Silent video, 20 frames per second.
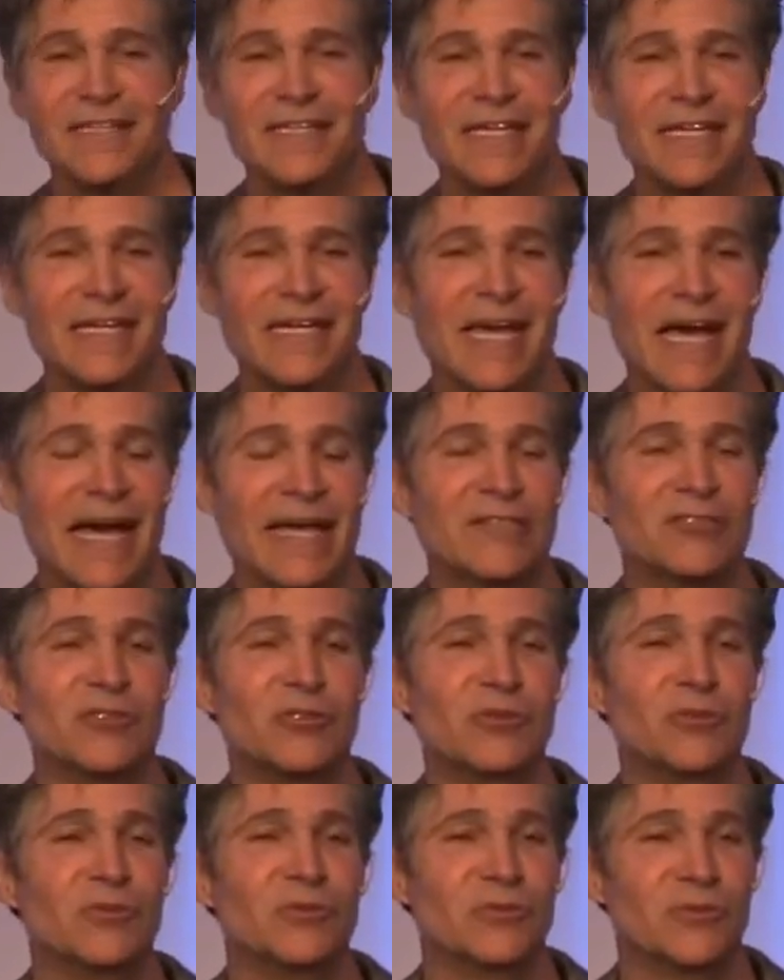He had
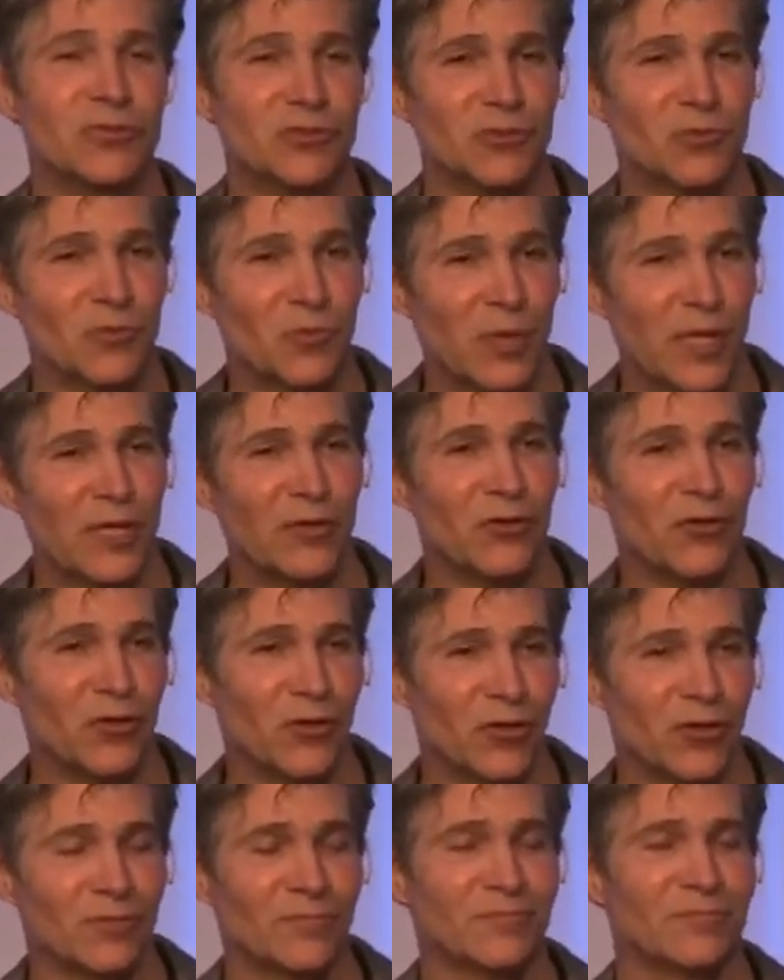to
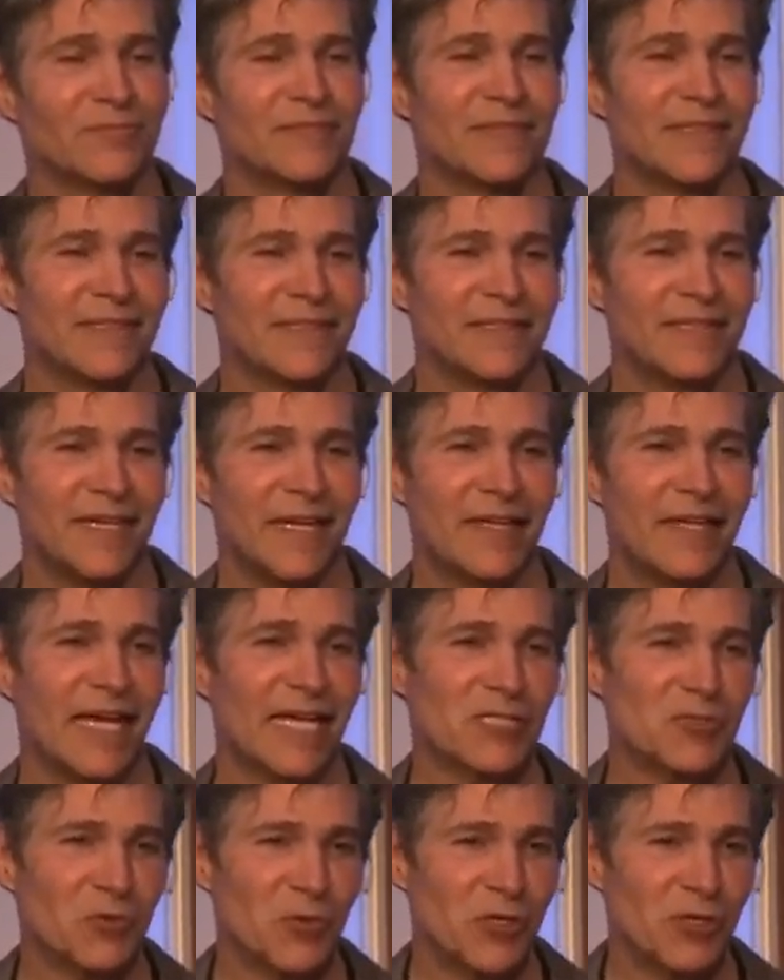surrender. And
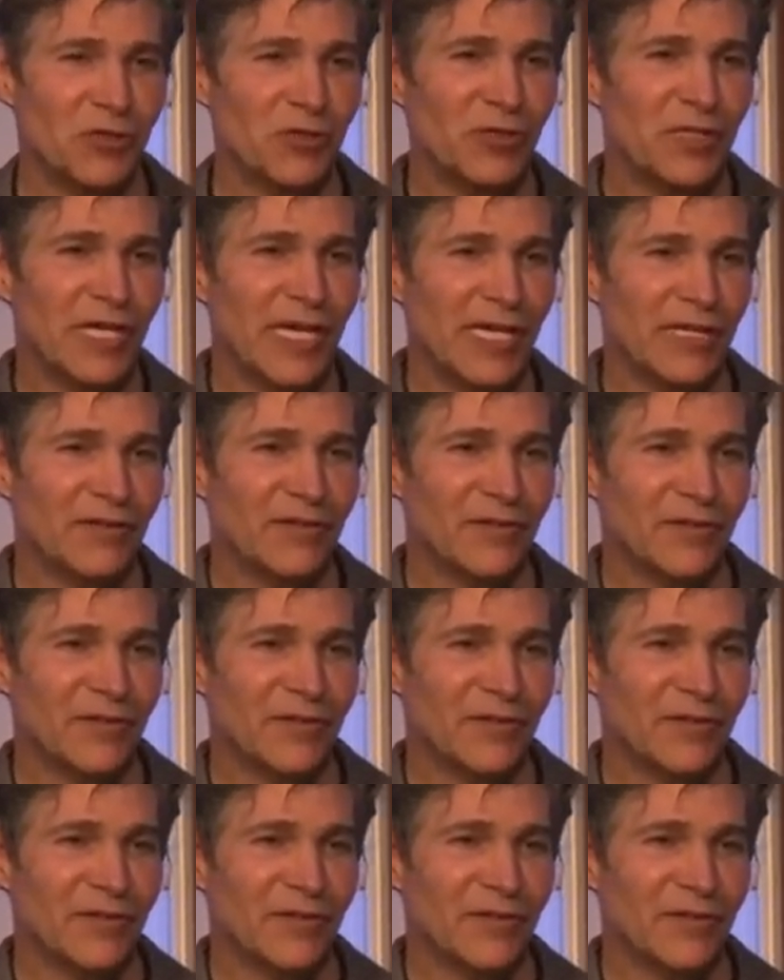that's where you get